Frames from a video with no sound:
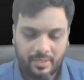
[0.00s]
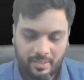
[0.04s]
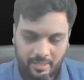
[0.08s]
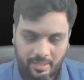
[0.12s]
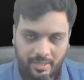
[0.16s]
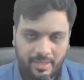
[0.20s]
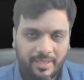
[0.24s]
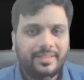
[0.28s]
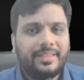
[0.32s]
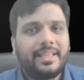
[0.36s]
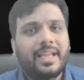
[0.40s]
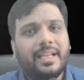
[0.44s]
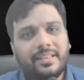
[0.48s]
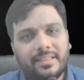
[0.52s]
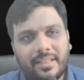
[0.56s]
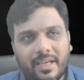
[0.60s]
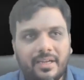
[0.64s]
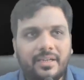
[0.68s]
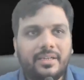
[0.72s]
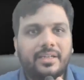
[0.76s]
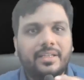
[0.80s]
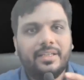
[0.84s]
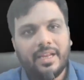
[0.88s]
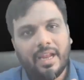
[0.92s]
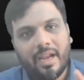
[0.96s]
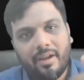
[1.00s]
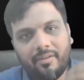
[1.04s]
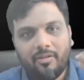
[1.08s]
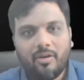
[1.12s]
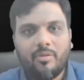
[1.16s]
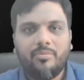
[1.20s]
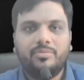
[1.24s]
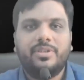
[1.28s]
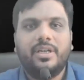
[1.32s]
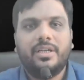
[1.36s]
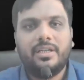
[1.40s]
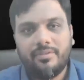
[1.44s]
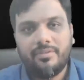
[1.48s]
Then the derived
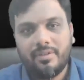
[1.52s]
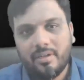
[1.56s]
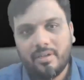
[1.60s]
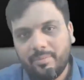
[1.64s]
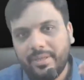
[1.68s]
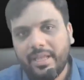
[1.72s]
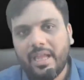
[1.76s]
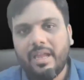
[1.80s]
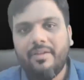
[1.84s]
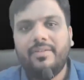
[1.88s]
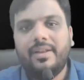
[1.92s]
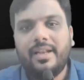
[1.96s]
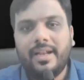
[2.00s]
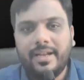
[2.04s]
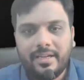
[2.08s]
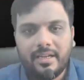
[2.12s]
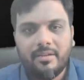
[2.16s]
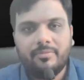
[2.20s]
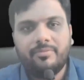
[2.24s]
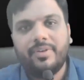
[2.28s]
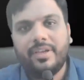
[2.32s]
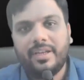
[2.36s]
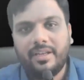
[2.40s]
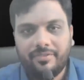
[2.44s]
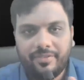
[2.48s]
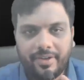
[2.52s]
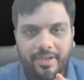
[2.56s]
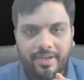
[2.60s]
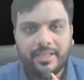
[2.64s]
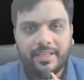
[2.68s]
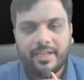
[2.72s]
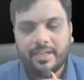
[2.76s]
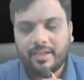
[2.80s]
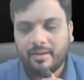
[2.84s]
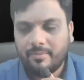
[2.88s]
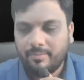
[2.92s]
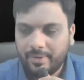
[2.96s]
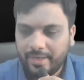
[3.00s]
objective will be, I will end up verifying the
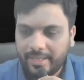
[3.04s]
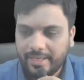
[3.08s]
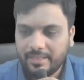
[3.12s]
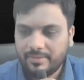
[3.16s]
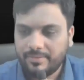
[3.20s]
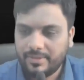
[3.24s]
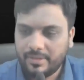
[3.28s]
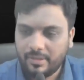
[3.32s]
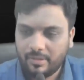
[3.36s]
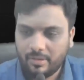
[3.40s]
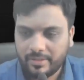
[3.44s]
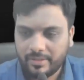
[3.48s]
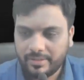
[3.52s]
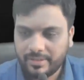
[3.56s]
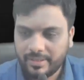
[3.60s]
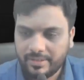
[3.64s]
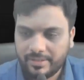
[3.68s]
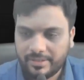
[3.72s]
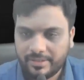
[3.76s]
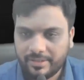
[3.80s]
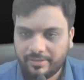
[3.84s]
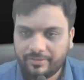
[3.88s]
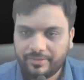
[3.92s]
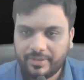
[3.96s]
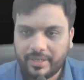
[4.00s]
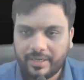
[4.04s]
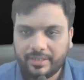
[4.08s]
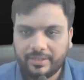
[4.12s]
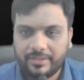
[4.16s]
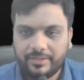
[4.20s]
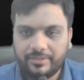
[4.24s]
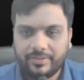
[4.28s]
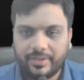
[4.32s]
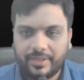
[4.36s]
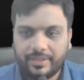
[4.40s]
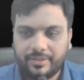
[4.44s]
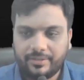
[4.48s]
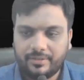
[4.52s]
compliance with laws and stuff. That is
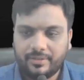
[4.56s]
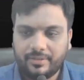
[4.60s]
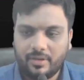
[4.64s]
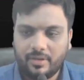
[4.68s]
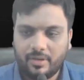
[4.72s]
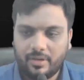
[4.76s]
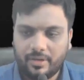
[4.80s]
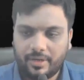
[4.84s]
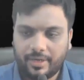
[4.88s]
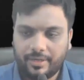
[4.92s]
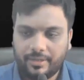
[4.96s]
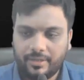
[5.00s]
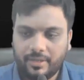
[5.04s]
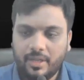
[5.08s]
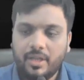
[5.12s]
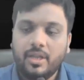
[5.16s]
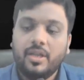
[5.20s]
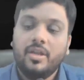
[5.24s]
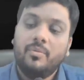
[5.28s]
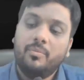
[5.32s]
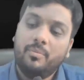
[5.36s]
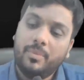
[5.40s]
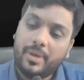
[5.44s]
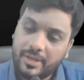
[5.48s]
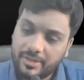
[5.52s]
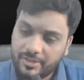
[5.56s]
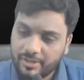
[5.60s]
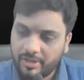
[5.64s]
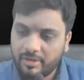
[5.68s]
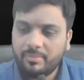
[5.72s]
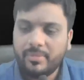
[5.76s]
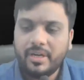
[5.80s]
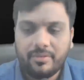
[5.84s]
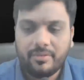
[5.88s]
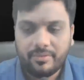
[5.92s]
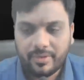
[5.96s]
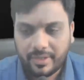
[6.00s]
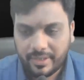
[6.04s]
fine. All right.
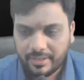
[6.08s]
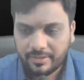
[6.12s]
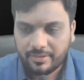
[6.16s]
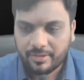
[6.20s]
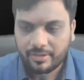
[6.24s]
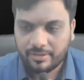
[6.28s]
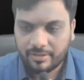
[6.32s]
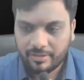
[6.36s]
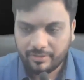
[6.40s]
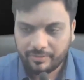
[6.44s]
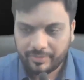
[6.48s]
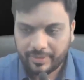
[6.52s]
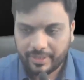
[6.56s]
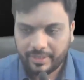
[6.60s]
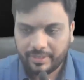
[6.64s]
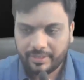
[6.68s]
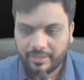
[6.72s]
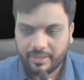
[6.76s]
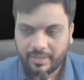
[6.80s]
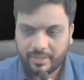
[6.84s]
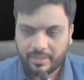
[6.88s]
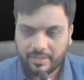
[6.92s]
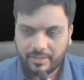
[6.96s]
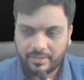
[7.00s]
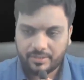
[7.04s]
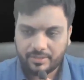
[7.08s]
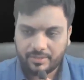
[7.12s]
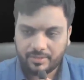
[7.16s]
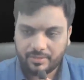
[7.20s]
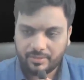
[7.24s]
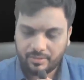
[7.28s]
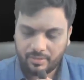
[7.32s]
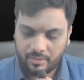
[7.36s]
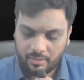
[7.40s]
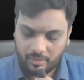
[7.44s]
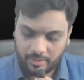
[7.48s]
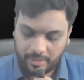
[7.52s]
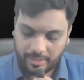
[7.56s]
Measurement word is also fine, Ganesh.
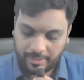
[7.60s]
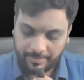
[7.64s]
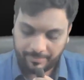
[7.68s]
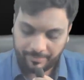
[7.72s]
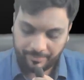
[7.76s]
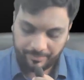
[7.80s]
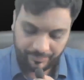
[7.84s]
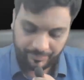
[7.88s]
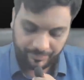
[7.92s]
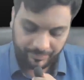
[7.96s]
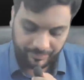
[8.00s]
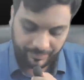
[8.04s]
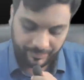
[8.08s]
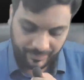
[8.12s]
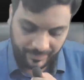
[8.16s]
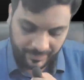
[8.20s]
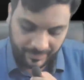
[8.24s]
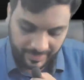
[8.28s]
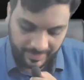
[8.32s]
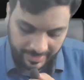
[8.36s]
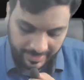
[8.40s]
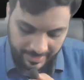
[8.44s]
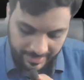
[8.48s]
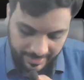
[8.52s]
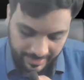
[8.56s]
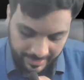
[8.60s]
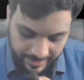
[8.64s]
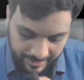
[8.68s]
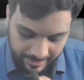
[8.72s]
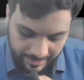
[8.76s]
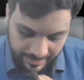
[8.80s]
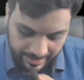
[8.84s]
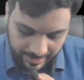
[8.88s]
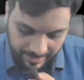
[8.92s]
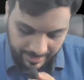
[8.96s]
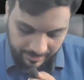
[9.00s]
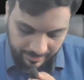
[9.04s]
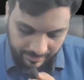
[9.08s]
Okay.
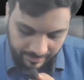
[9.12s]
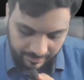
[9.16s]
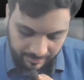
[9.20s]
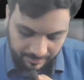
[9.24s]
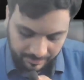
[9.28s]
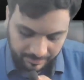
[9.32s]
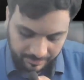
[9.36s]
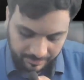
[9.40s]
Then